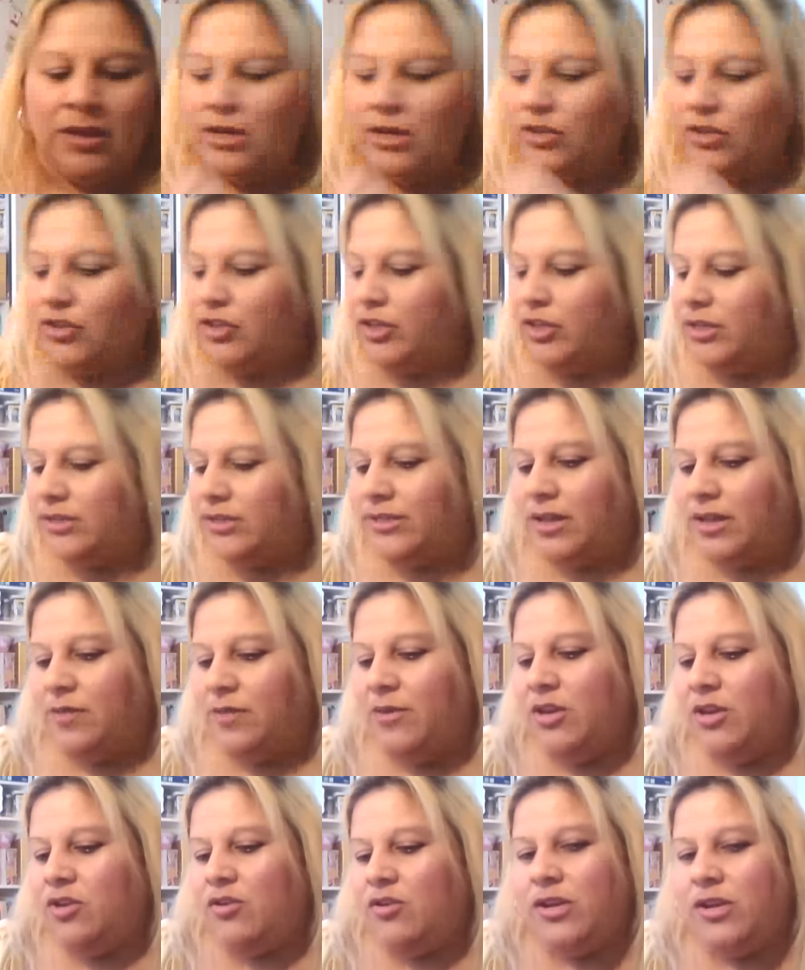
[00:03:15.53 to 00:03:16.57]
It's just, I
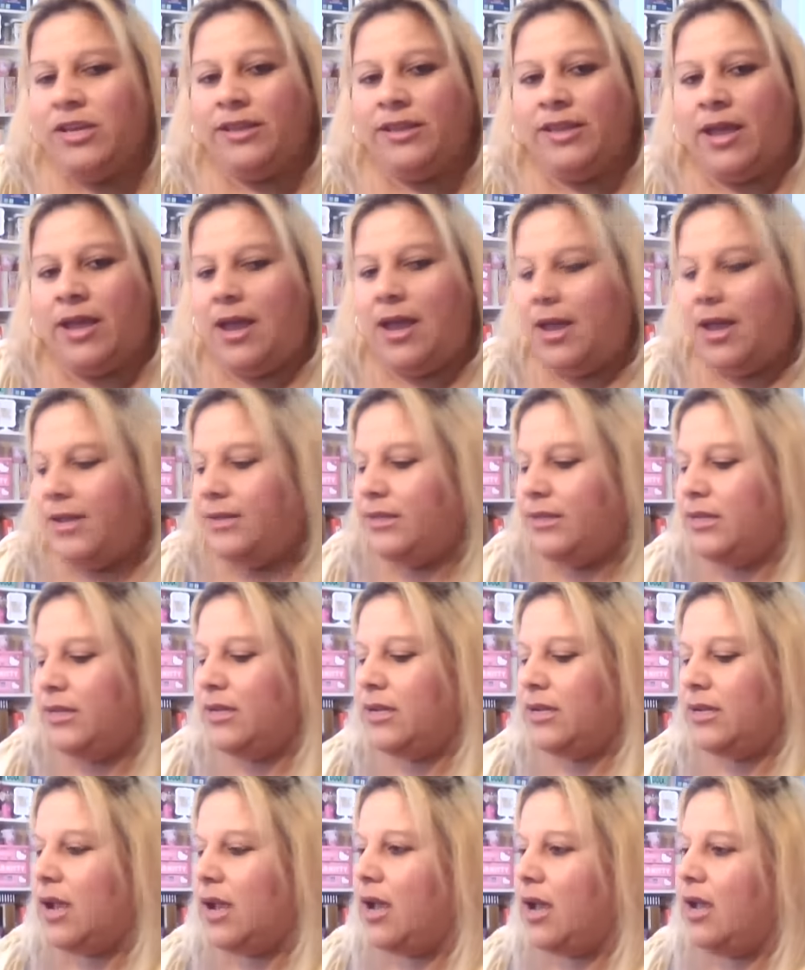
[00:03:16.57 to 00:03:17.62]
mean, you get the
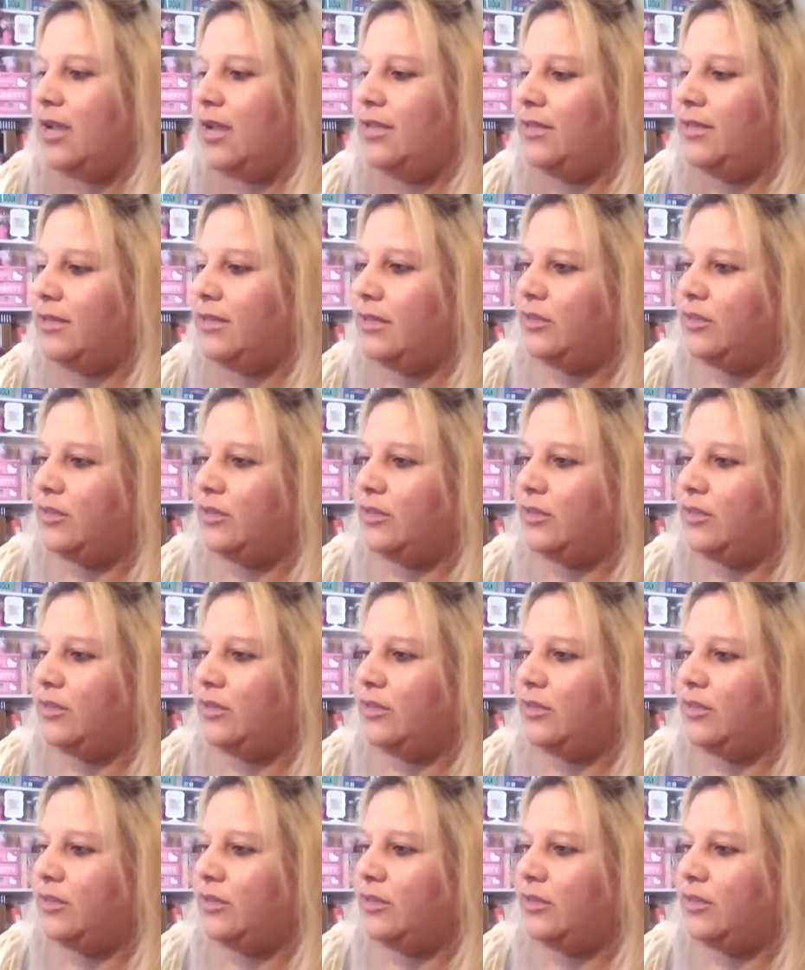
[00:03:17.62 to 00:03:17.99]
idea, guys.